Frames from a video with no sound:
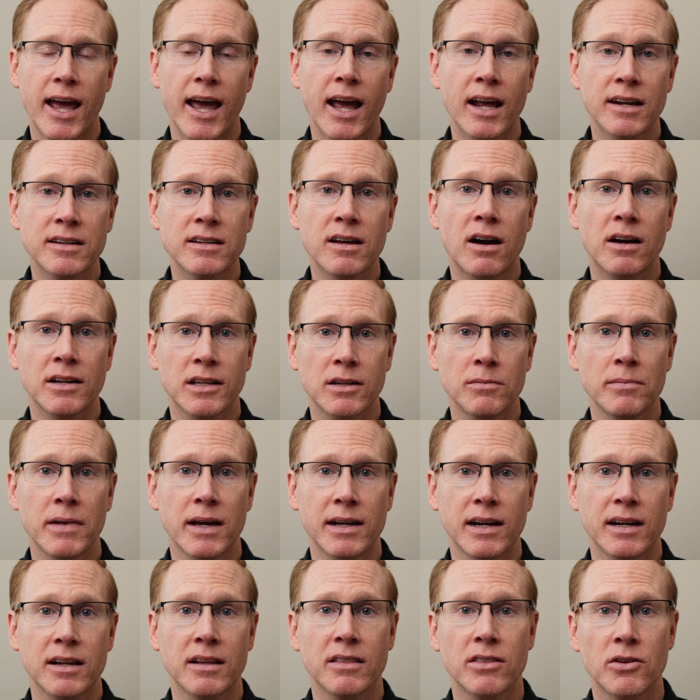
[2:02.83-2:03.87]
and
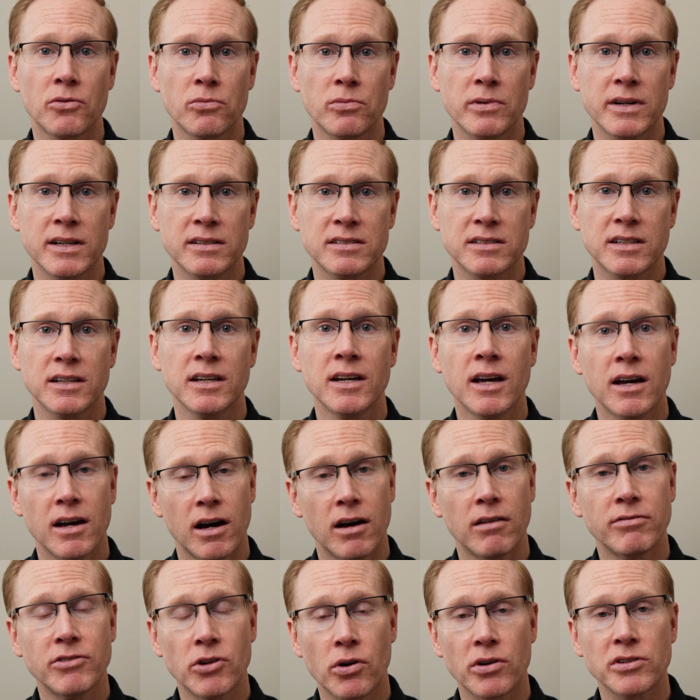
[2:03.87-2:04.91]
documenting the risk
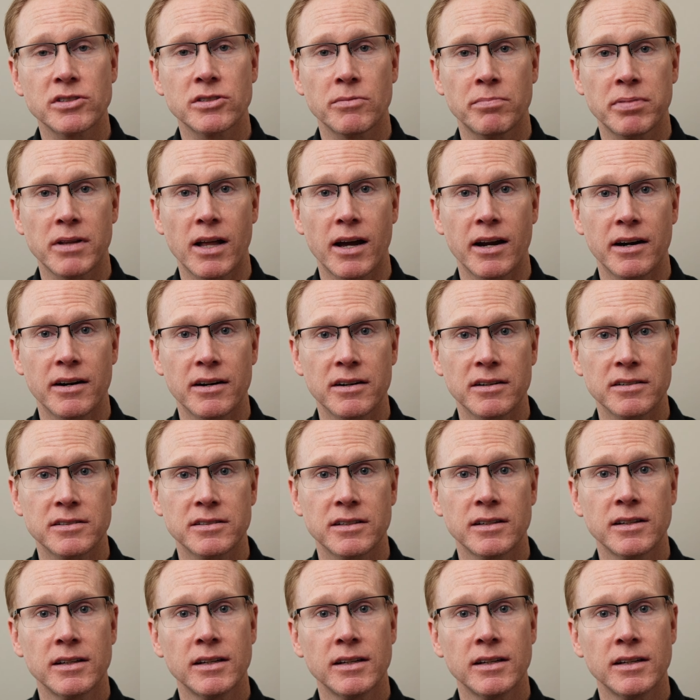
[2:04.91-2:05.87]
of your suppliers.